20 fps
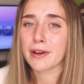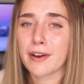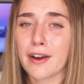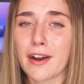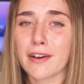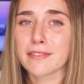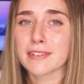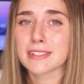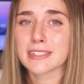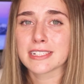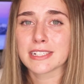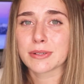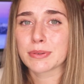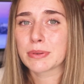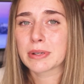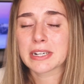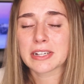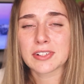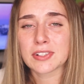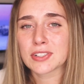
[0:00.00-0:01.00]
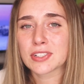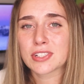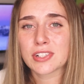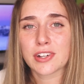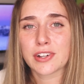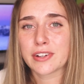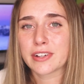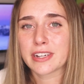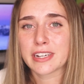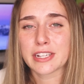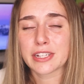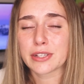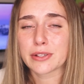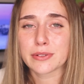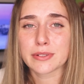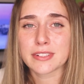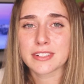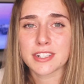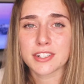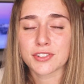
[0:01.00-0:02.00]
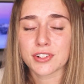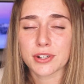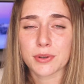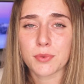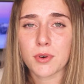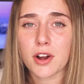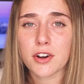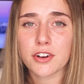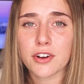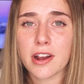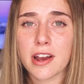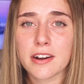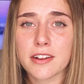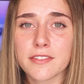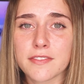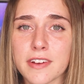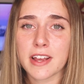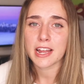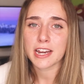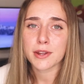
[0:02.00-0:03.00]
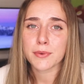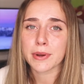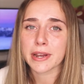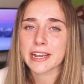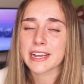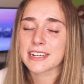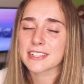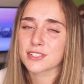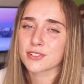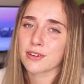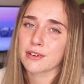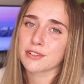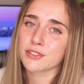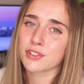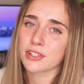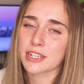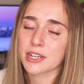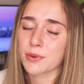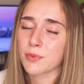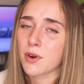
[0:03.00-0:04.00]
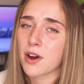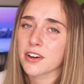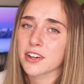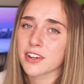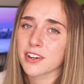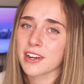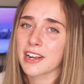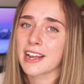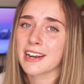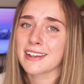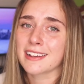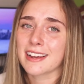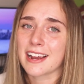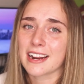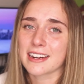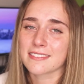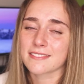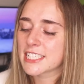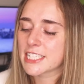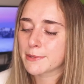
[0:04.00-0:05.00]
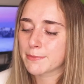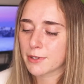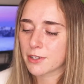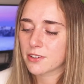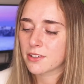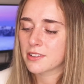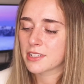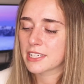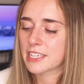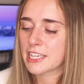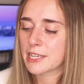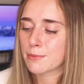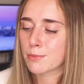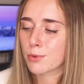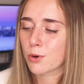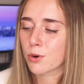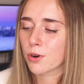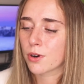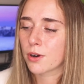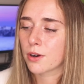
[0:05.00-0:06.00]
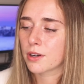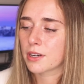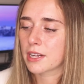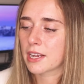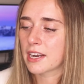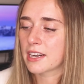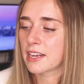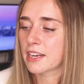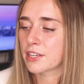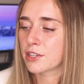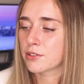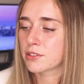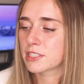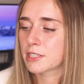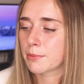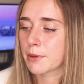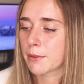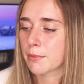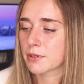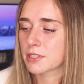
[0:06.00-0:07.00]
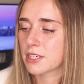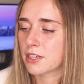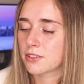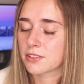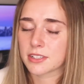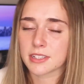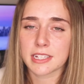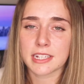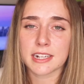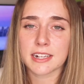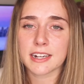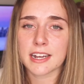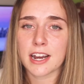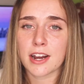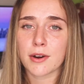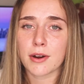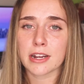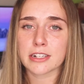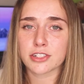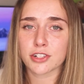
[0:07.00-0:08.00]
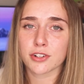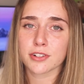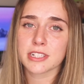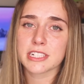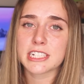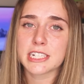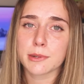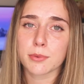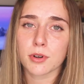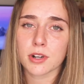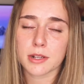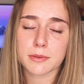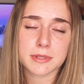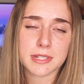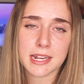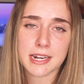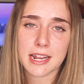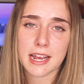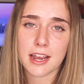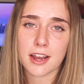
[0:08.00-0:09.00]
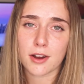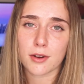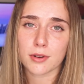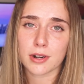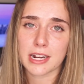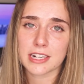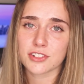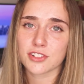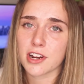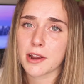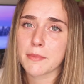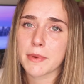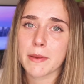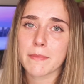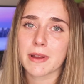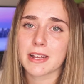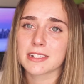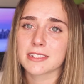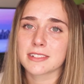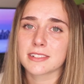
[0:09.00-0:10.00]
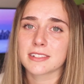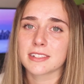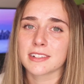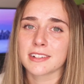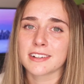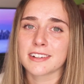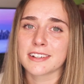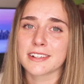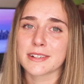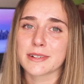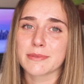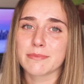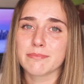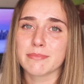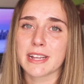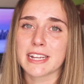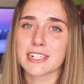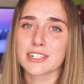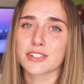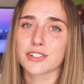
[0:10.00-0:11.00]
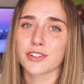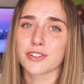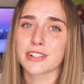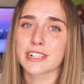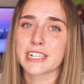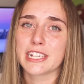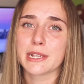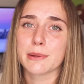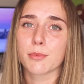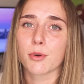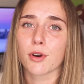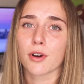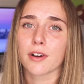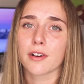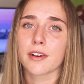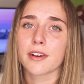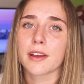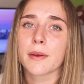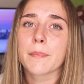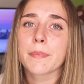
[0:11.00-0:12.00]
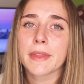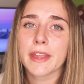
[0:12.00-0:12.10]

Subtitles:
Obviously, what else are you gonna use to drink water out of? Anyway, so I was drinking water and it kind of spilled on the keyboard, and I used a paper towel to clean it out. I turned the keyboard upside down. I tried my best to make sure the keyboard